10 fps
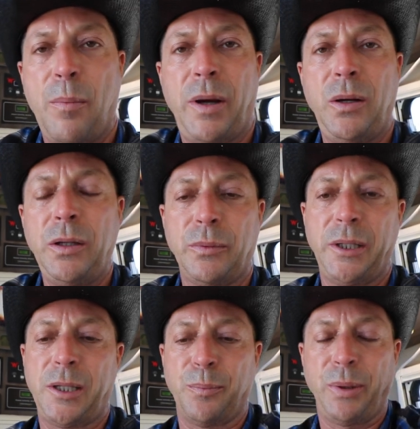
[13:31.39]
My only
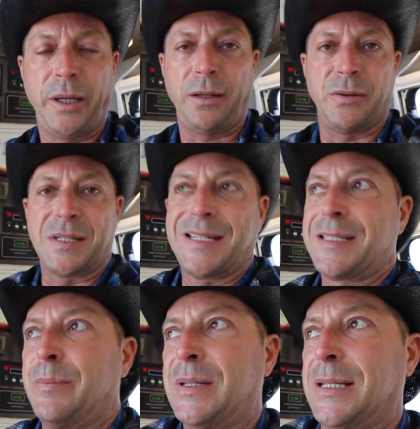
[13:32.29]
really complaint on the
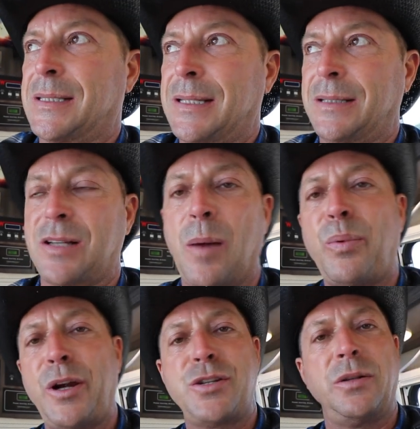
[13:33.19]
system is it's
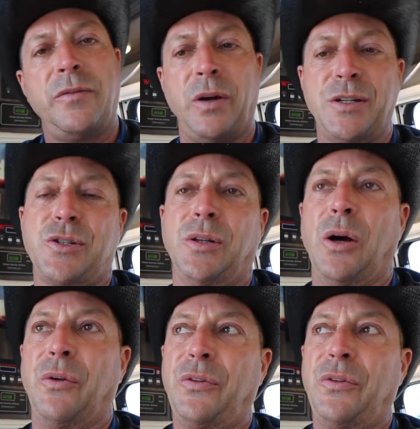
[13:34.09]
operationally very slow.